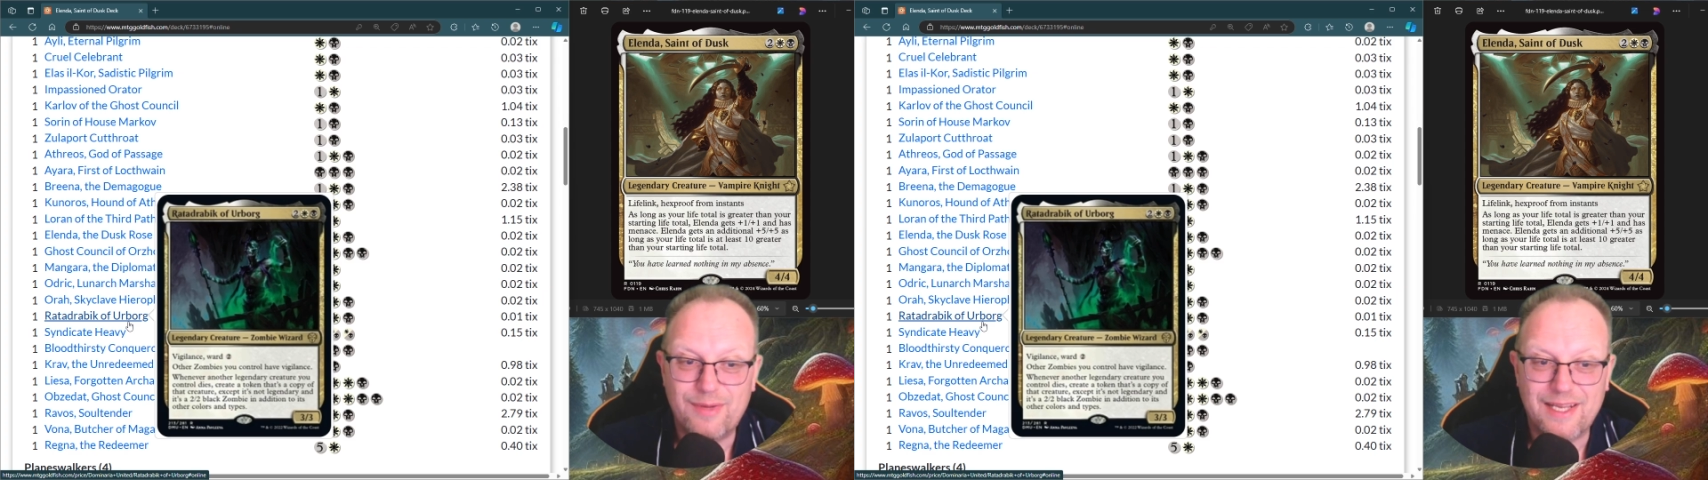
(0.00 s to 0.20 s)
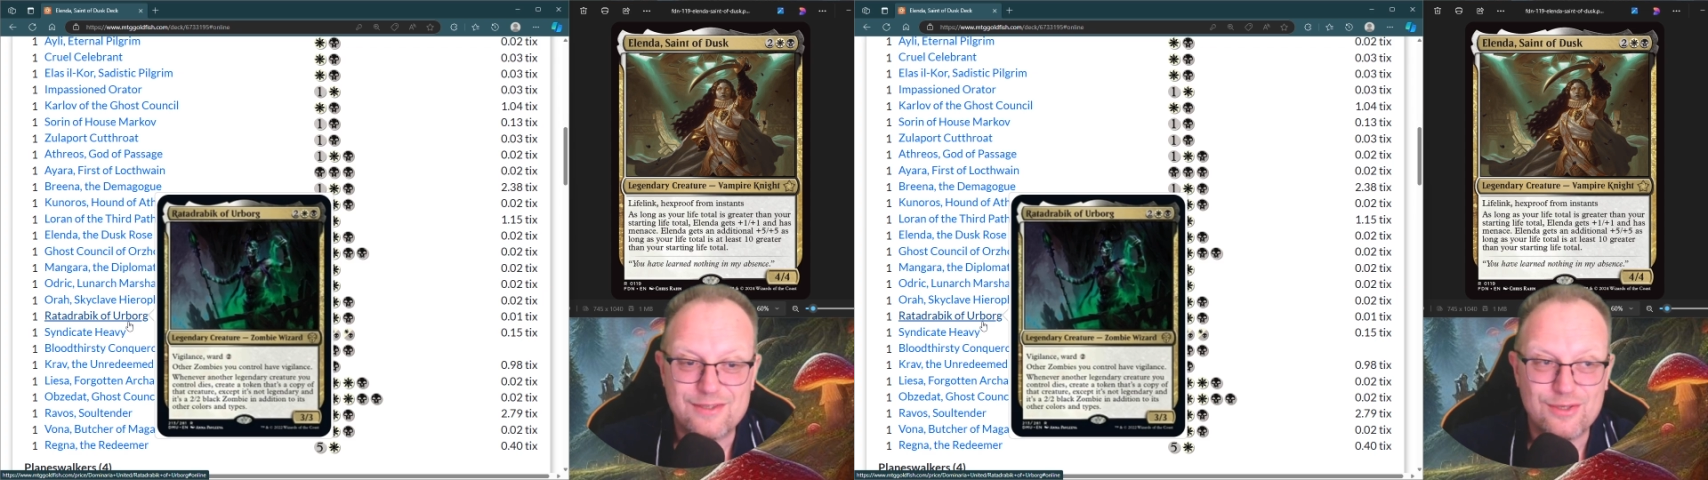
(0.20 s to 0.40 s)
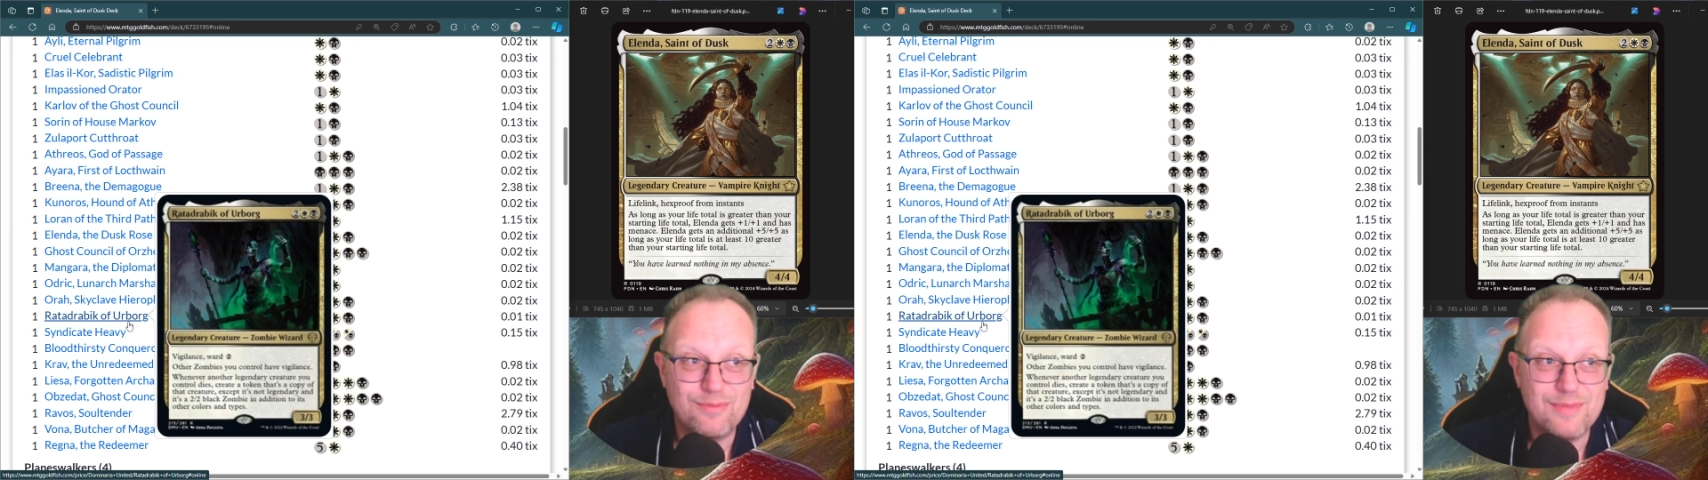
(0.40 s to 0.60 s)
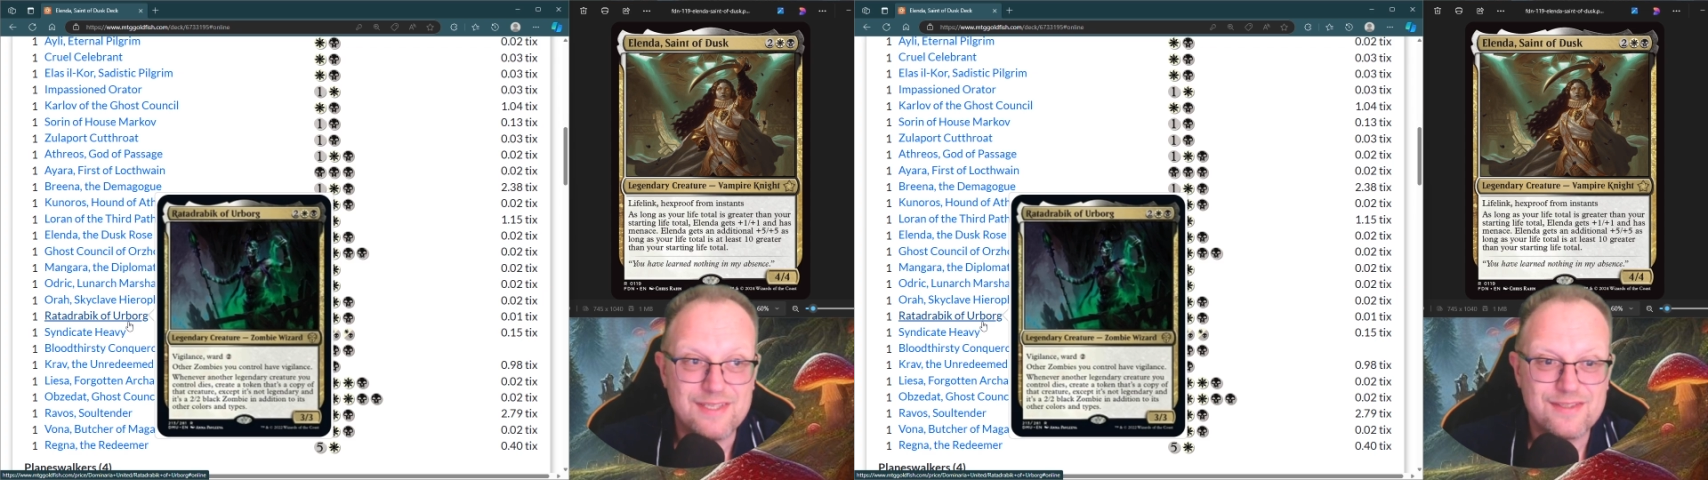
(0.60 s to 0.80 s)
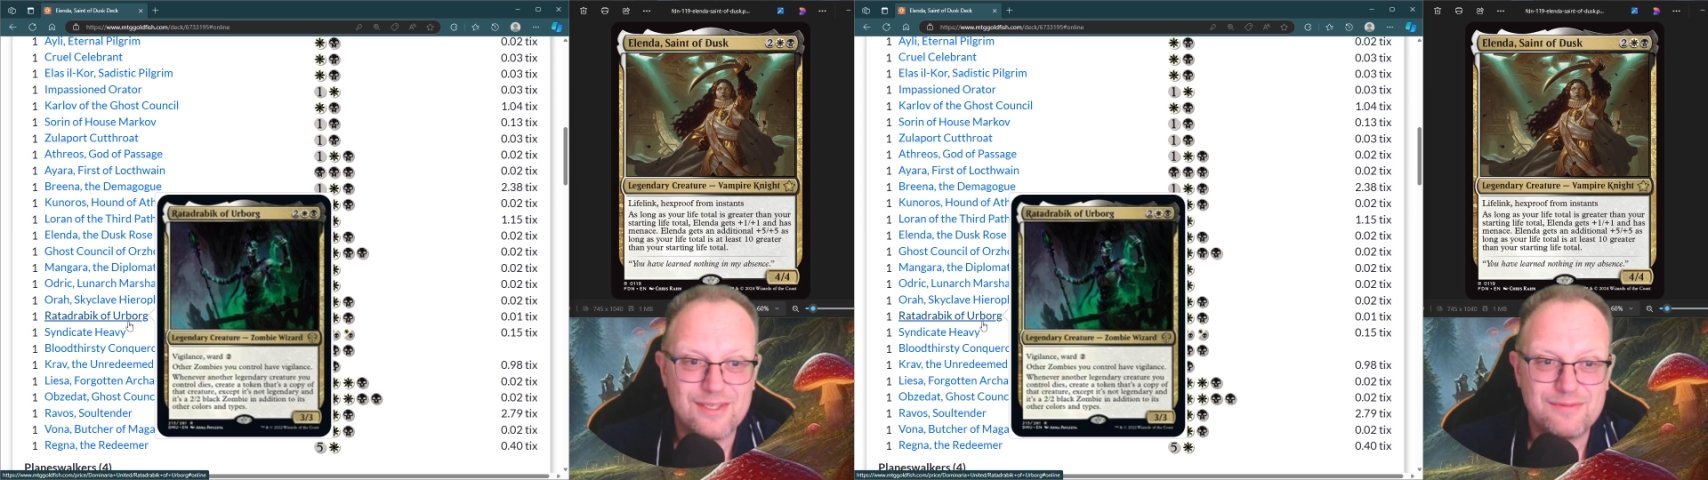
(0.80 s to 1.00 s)
black zombie.
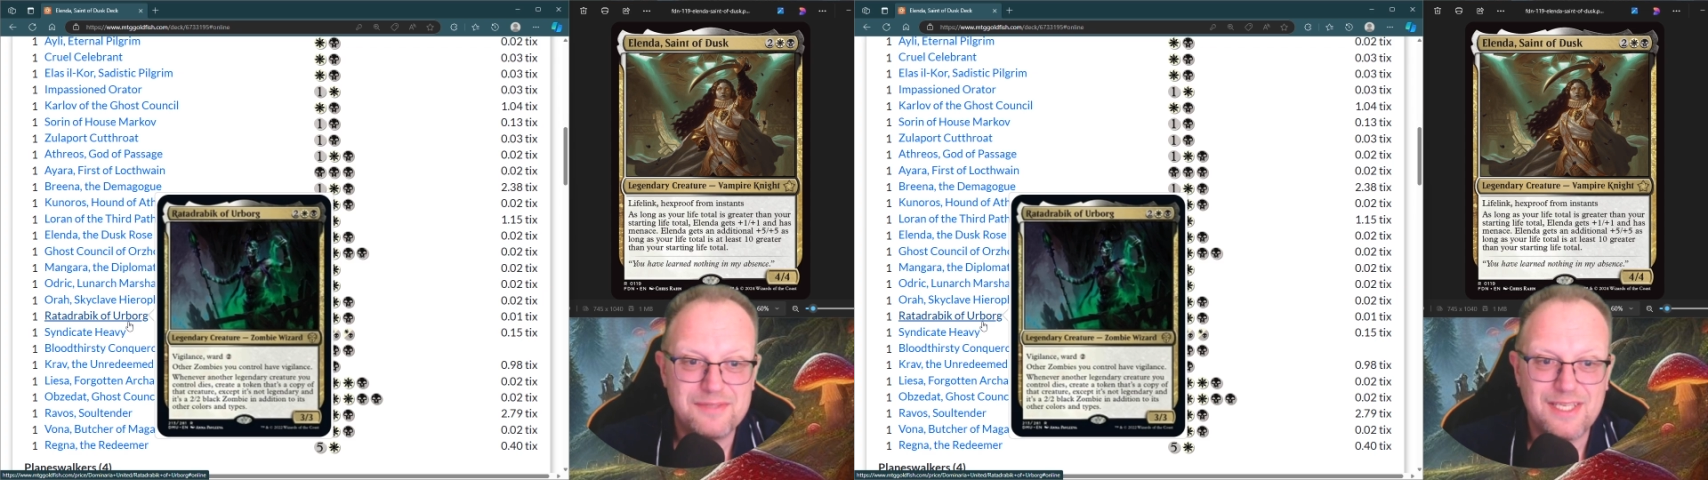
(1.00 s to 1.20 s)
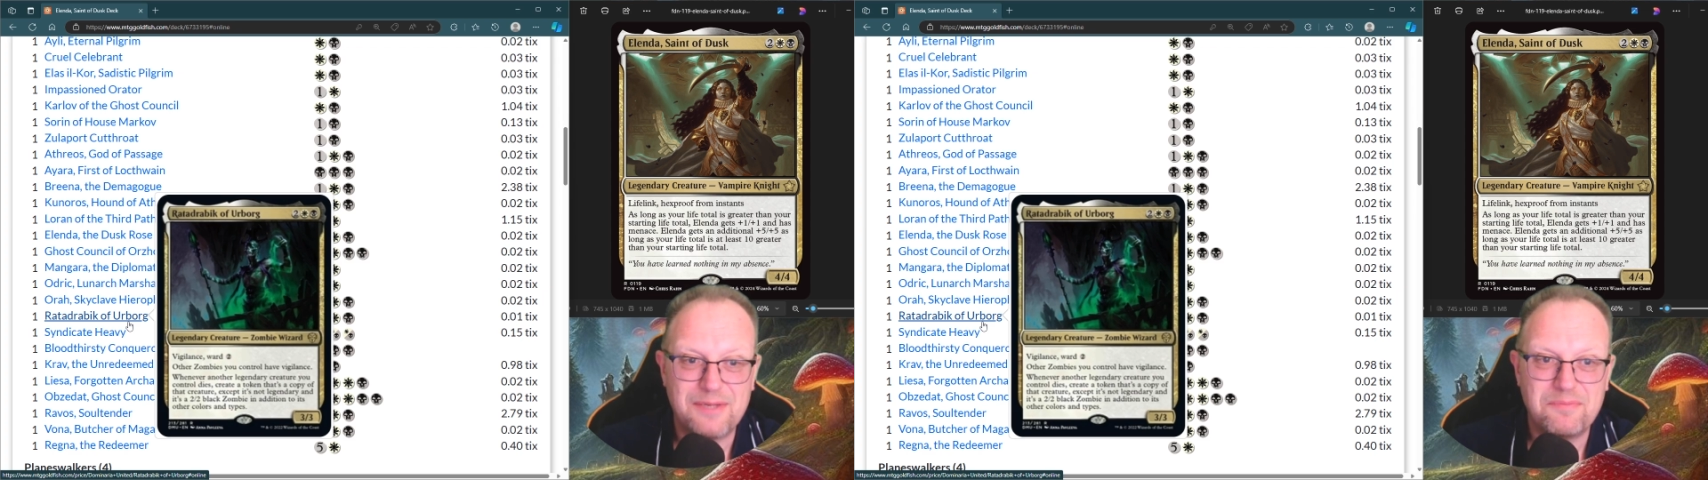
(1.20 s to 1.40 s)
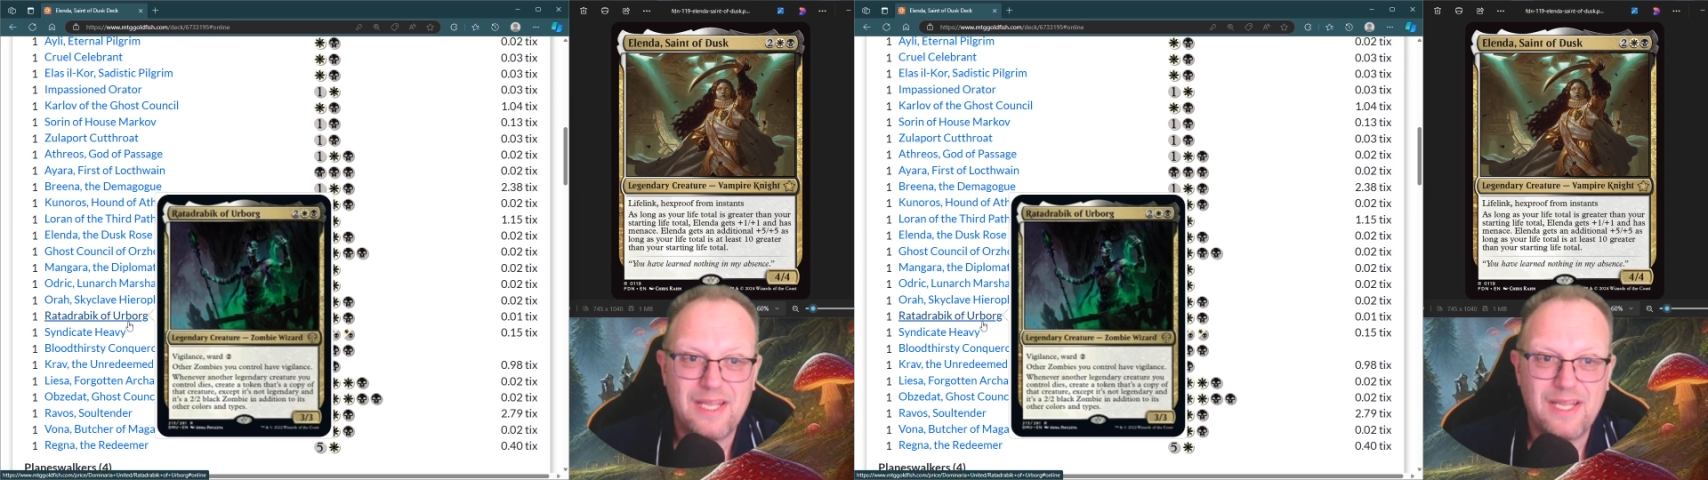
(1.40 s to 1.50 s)
So, you know,